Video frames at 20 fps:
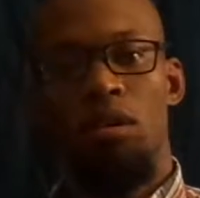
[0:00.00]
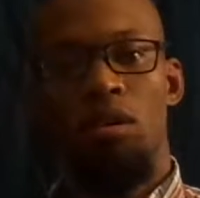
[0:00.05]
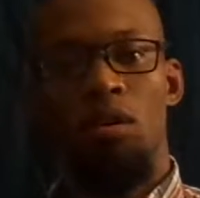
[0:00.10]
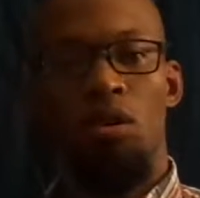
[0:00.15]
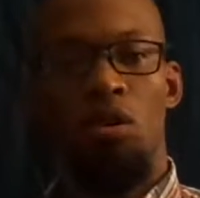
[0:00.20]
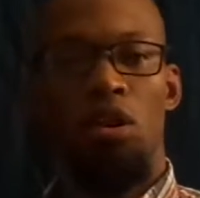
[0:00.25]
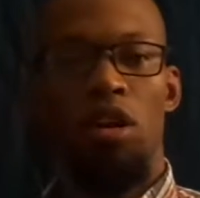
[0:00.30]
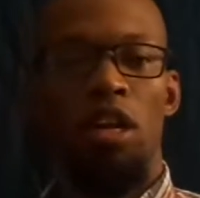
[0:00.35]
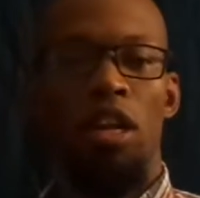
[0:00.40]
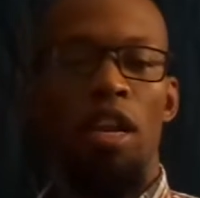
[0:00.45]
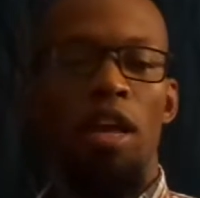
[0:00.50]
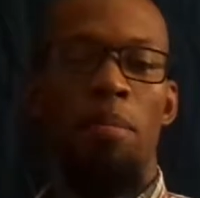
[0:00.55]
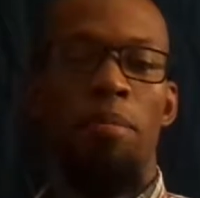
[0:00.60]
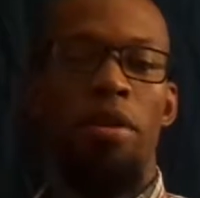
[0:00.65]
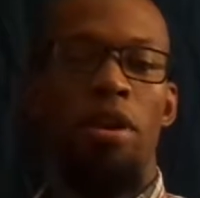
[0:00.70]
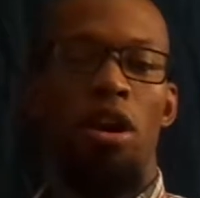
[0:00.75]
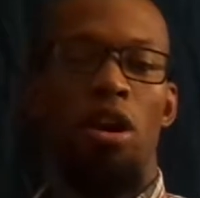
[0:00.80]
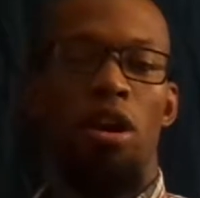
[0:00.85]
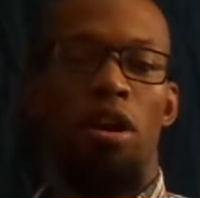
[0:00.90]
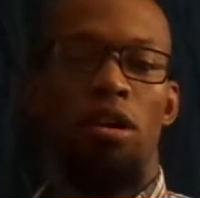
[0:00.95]
or
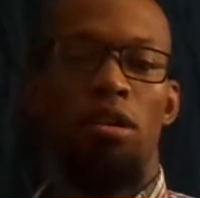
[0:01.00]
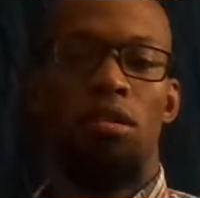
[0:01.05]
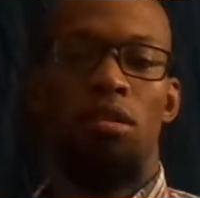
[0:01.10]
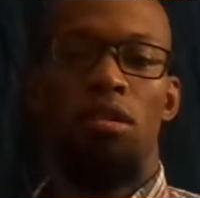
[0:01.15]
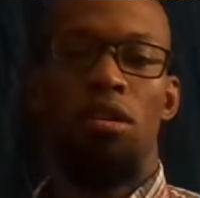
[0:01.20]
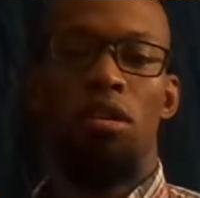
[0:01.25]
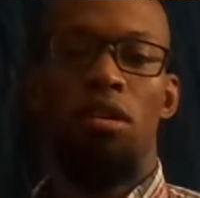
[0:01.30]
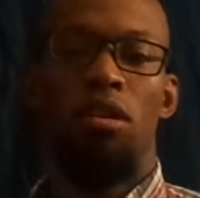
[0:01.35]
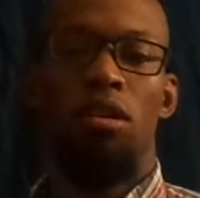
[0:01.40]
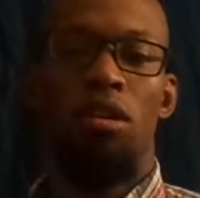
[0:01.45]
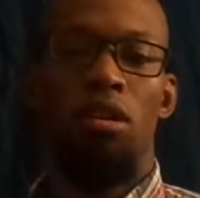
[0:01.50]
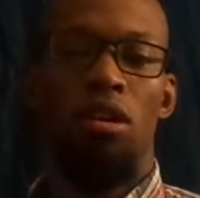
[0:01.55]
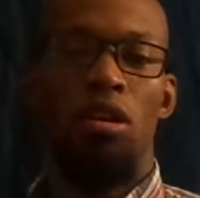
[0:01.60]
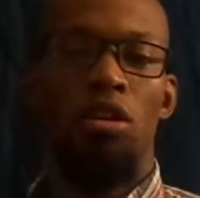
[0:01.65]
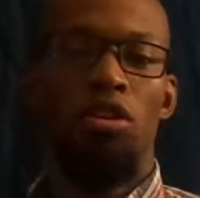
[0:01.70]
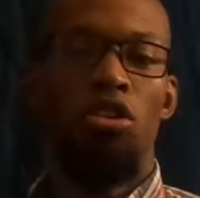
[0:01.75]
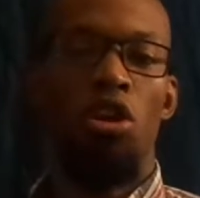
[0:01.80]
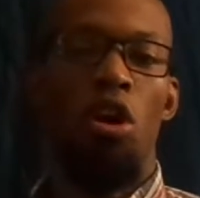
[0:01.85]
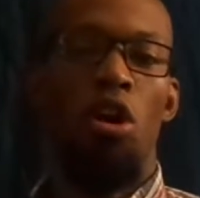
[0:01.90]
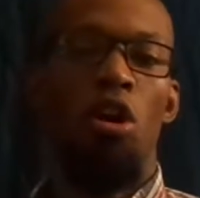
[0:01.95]
columnar,
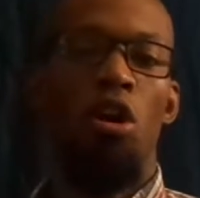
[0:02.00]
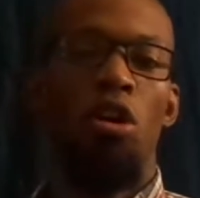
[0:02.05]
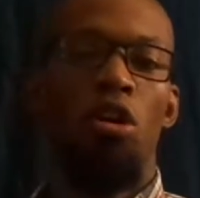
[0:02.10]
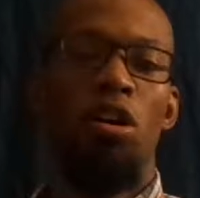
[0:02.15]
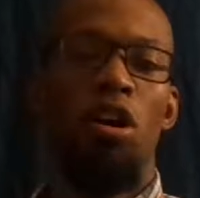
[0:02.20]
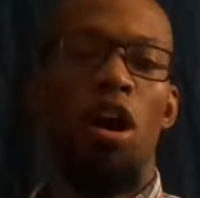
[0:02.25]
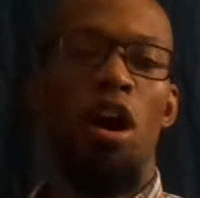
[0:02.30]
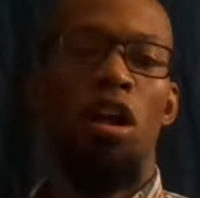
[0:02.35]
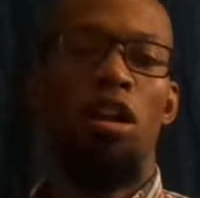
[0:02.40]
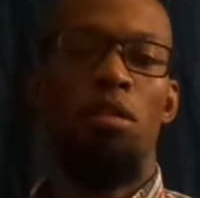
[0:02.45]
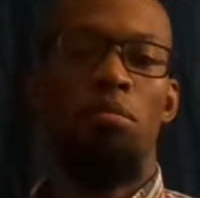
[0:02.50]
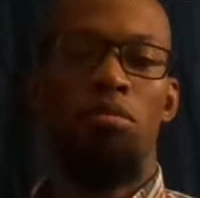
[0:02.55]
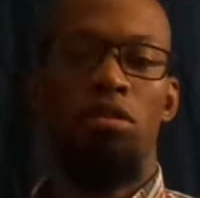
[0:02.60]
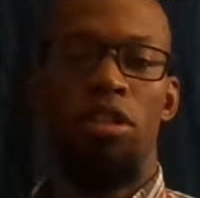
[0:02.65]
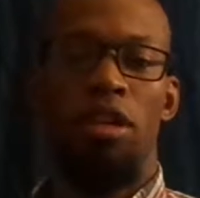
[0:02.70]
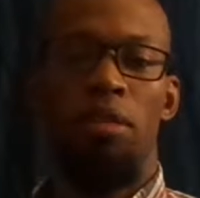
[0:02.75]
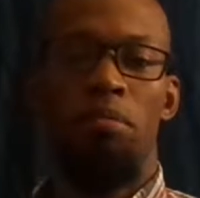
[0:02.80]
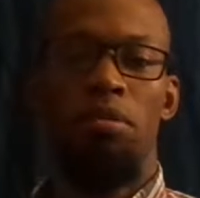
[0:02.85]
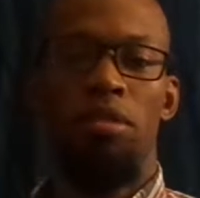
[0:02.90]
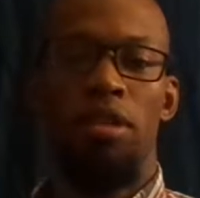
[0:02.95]
tall
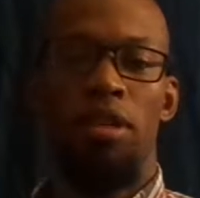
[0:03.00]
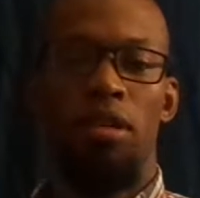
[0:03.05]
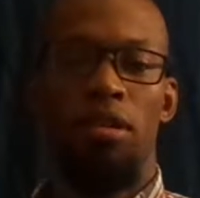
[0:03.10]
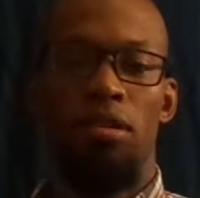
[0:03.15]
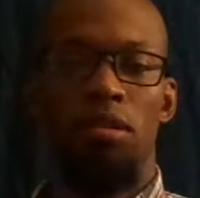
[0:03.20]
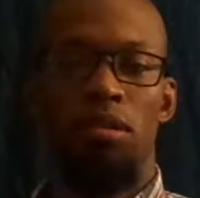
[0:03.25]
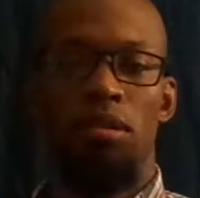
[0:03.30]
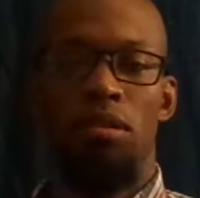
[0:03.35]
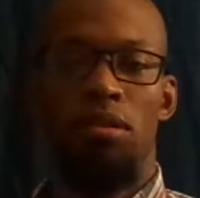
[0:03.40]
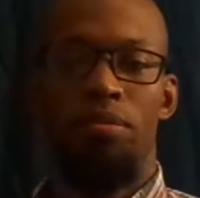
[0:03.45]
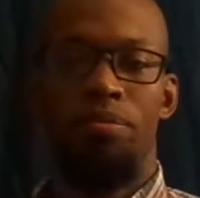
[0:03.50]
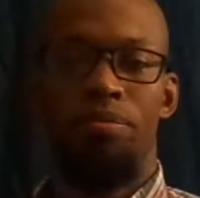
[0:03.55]
column-shaped cells.